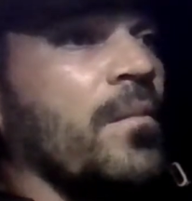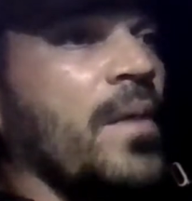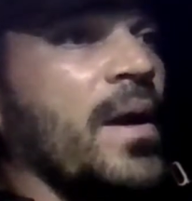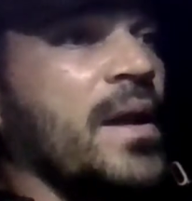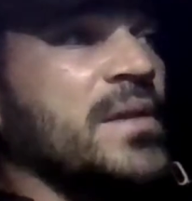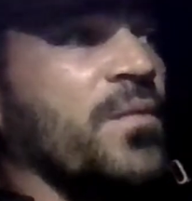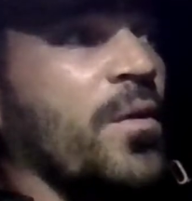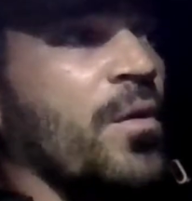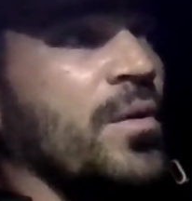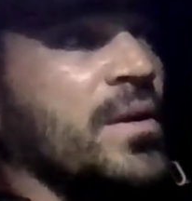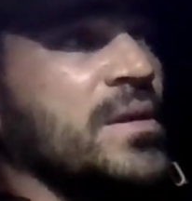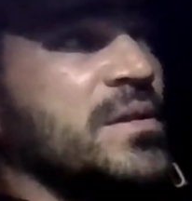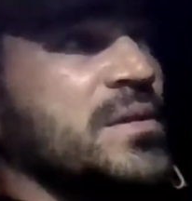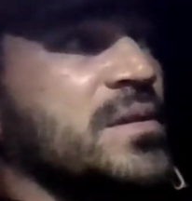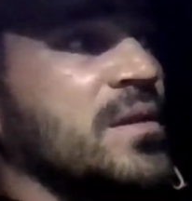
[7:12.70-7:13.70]
as far
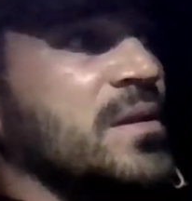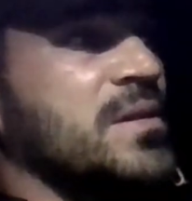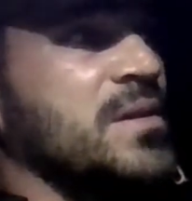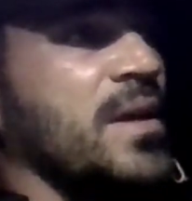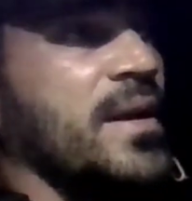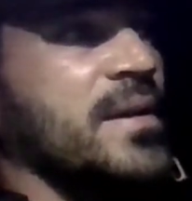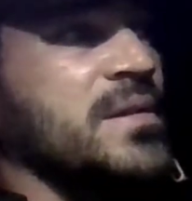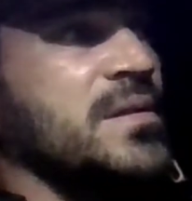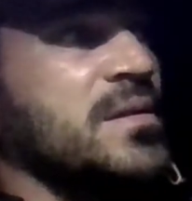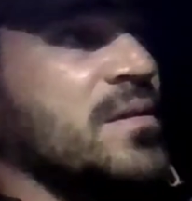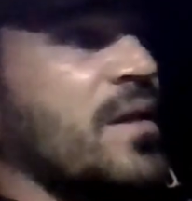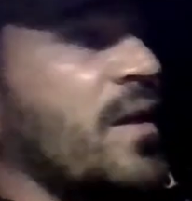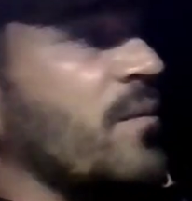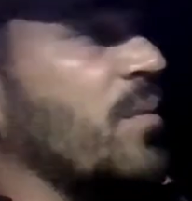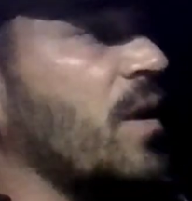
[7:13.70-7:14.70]
as the sites
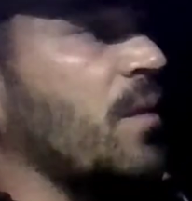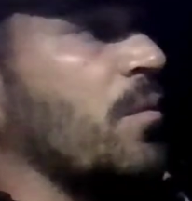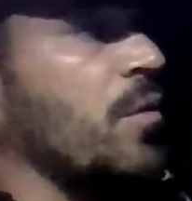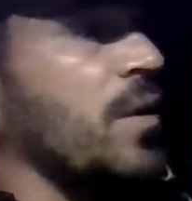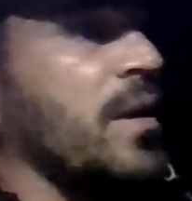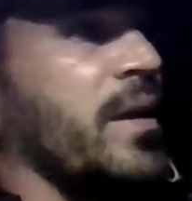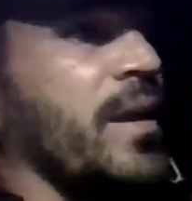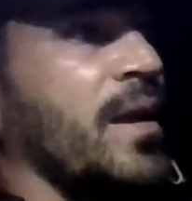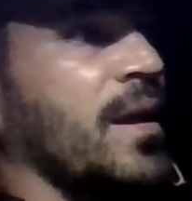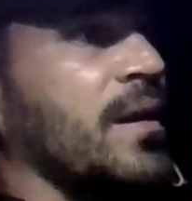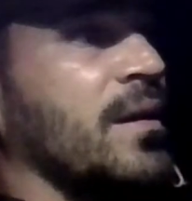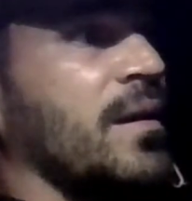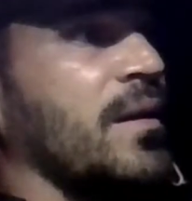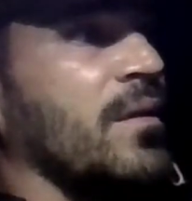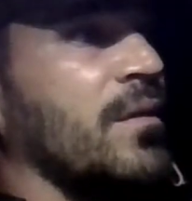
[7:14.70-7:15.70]
I've been able to get,
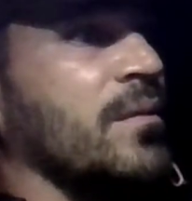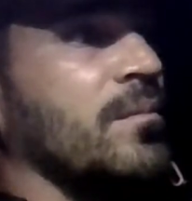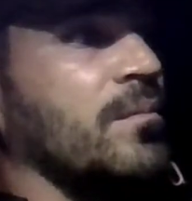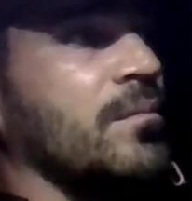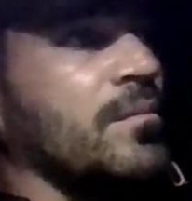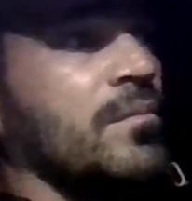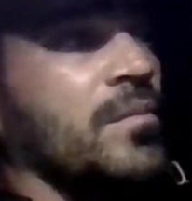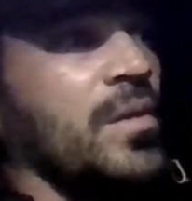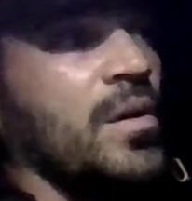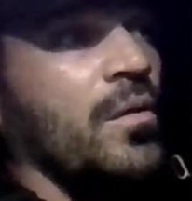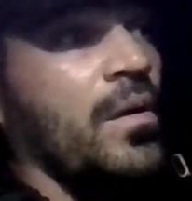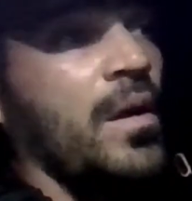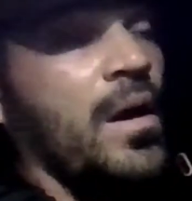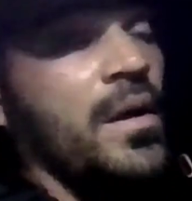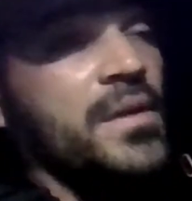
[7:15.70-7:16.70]

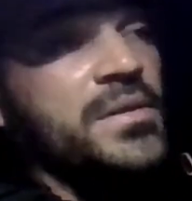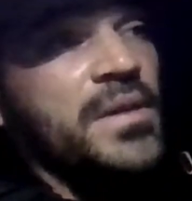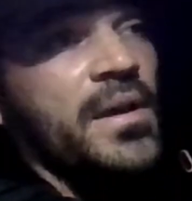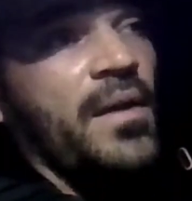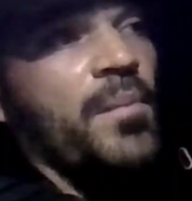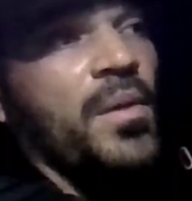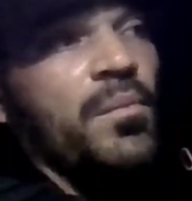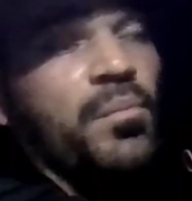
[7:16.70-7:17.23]
honestly, I've been